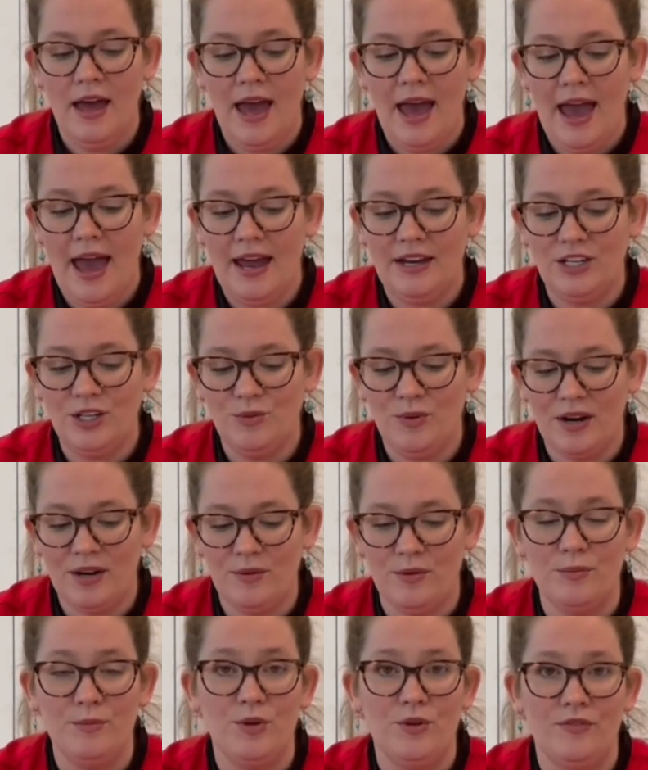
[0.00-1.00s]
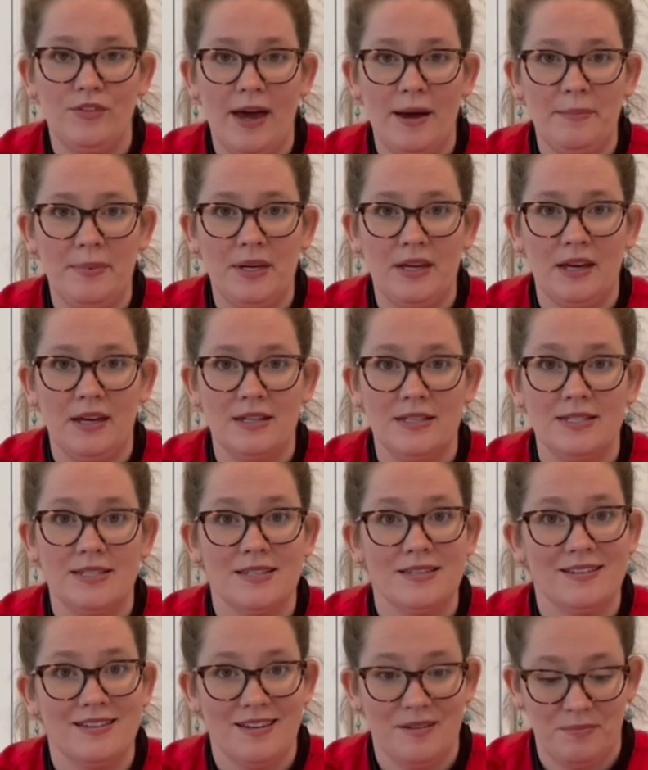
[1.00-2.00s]
And you wanna remove that because
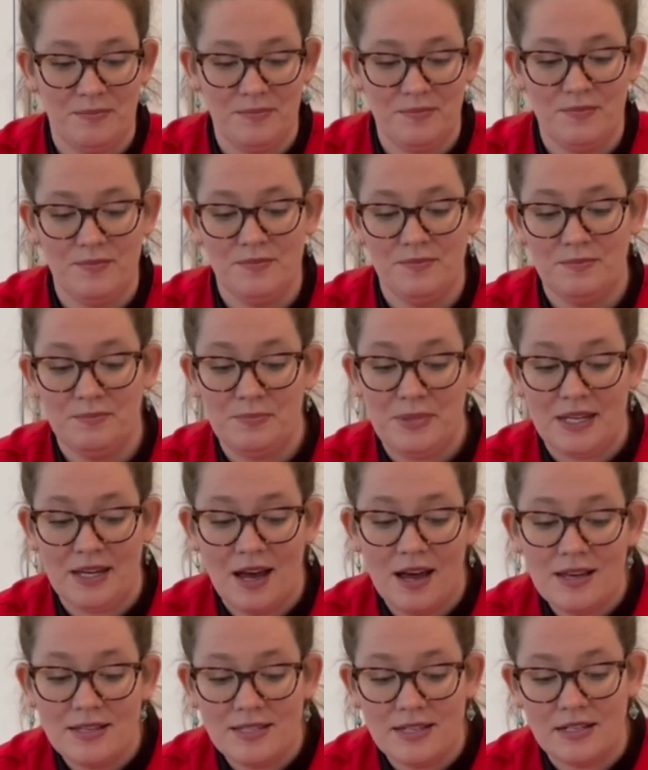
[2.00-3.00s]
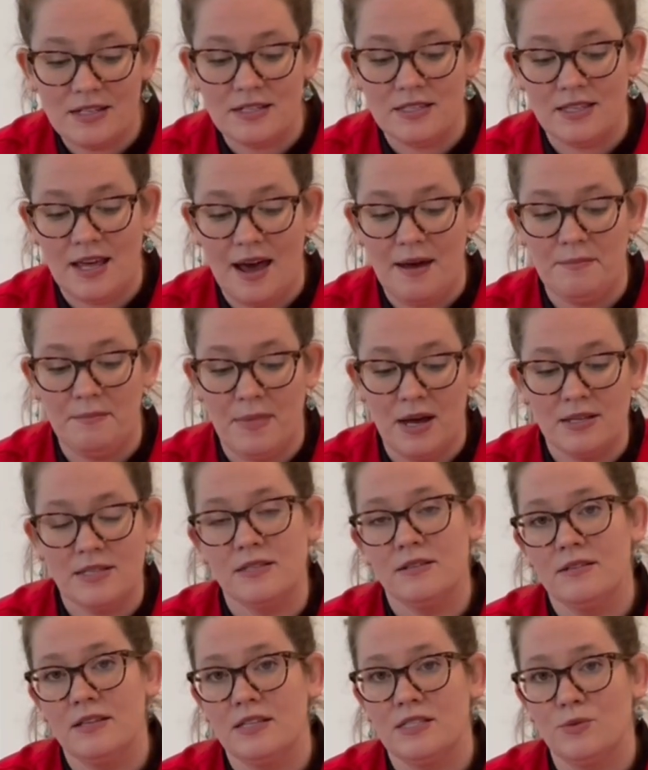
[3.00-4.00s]
it is that
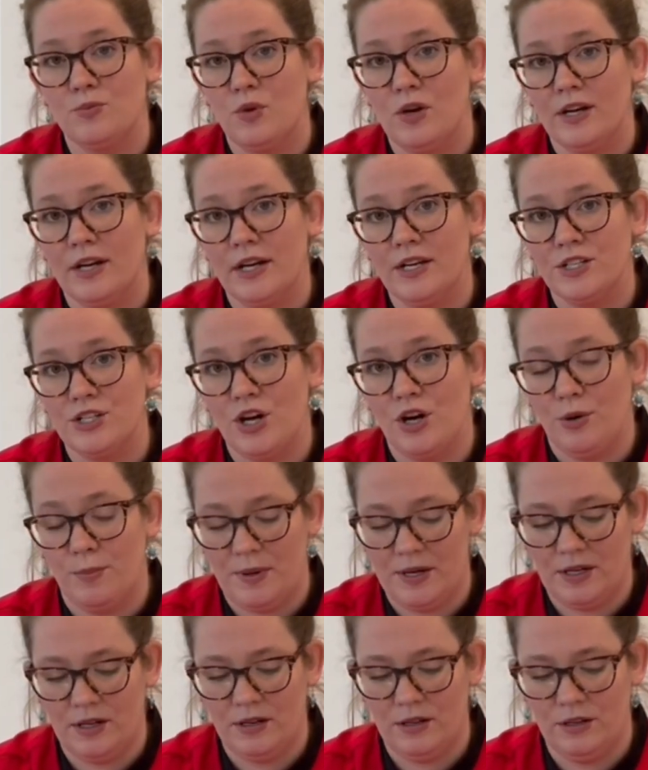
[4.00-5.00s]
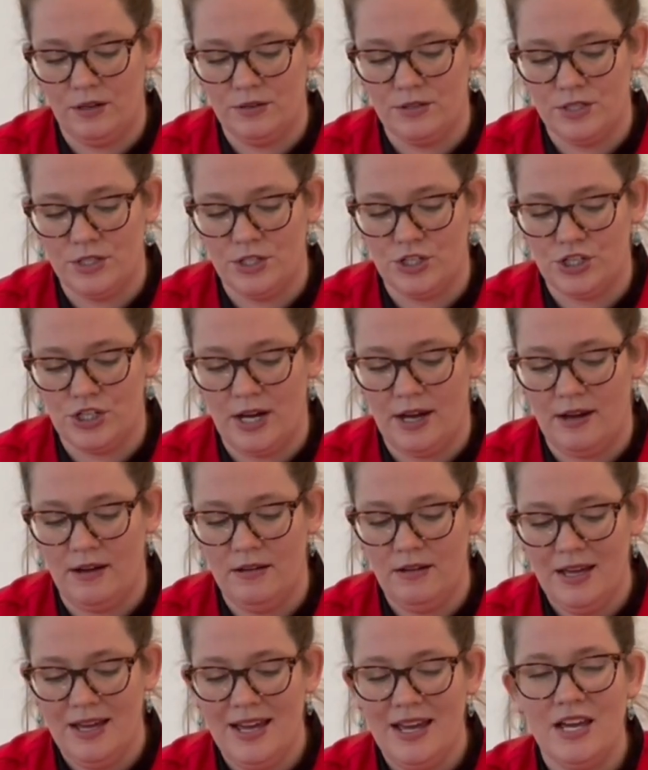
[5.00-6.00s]
muscle that's working to open and close the shell.
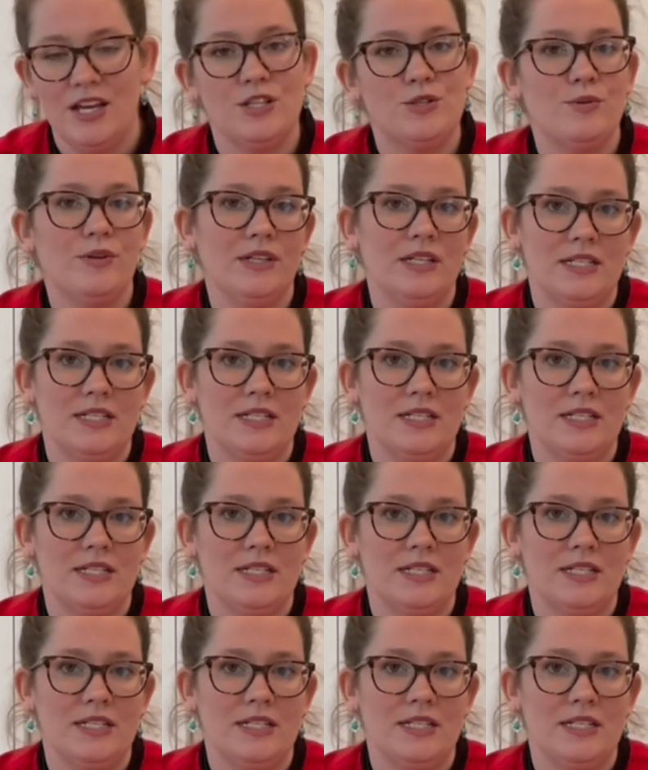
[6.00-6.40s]
It's really